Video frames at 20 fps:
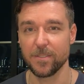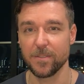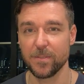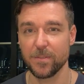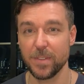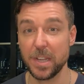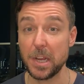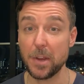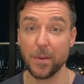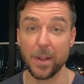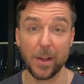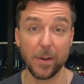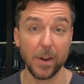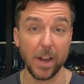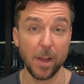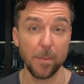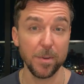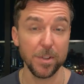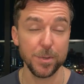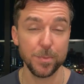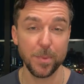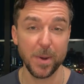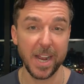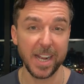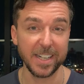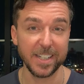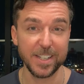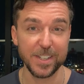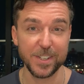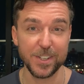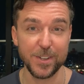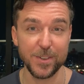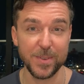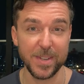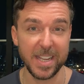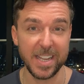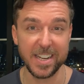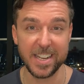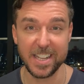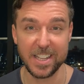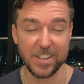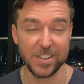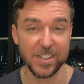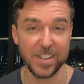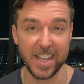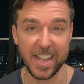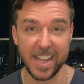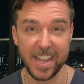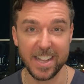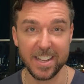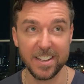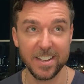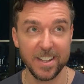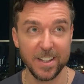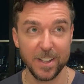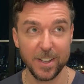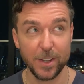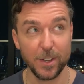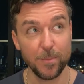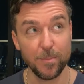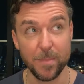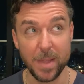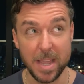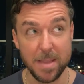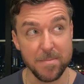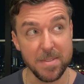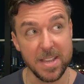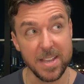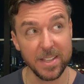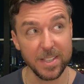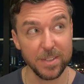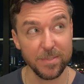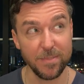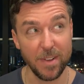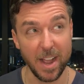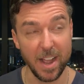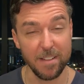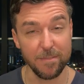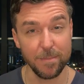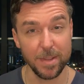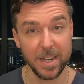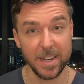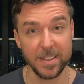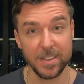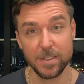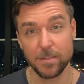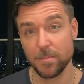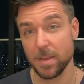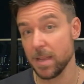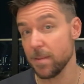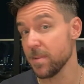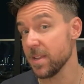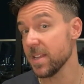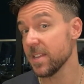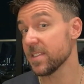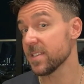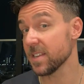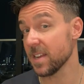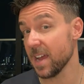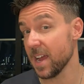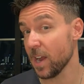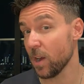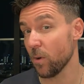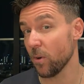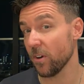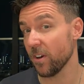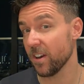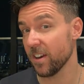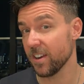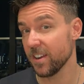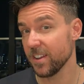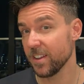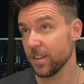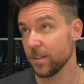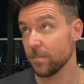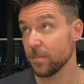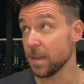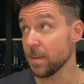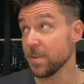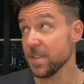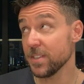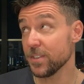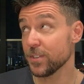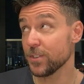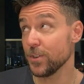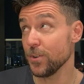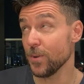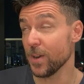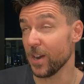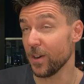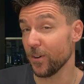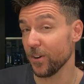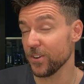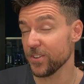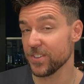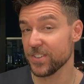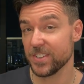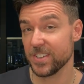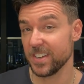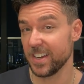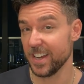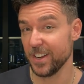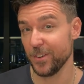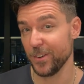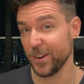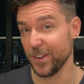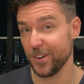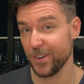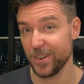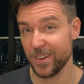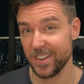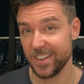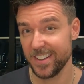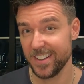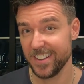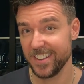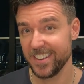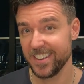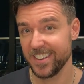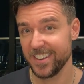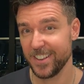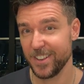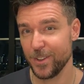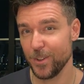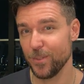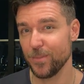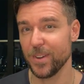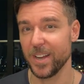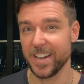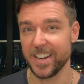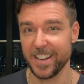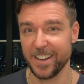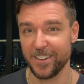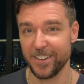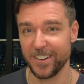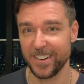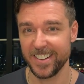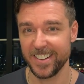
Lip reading: figure out how much practice you need each day. Maybe it's 5 minutes, maybe it's an hour, maybe it's 2 hours. I don't know. You'll find out.